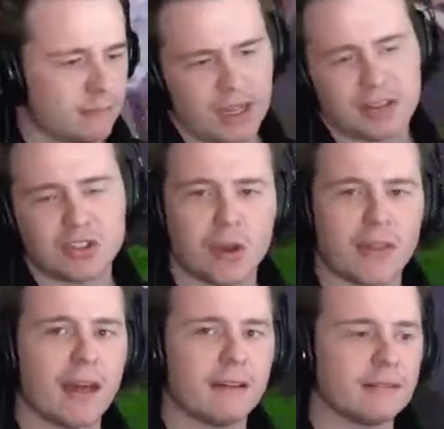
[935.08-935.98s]
You guys enjoy
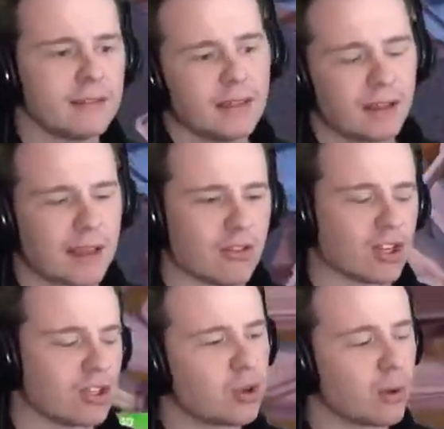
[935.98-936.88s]
that?
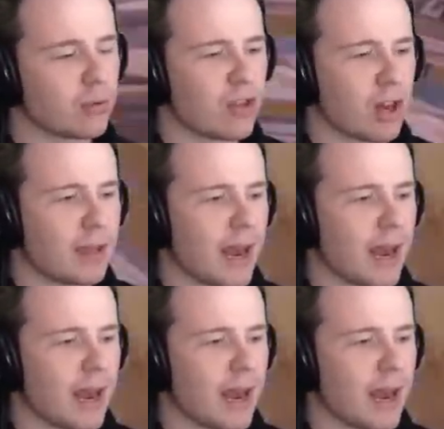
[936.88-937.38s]
Casual little 230 meter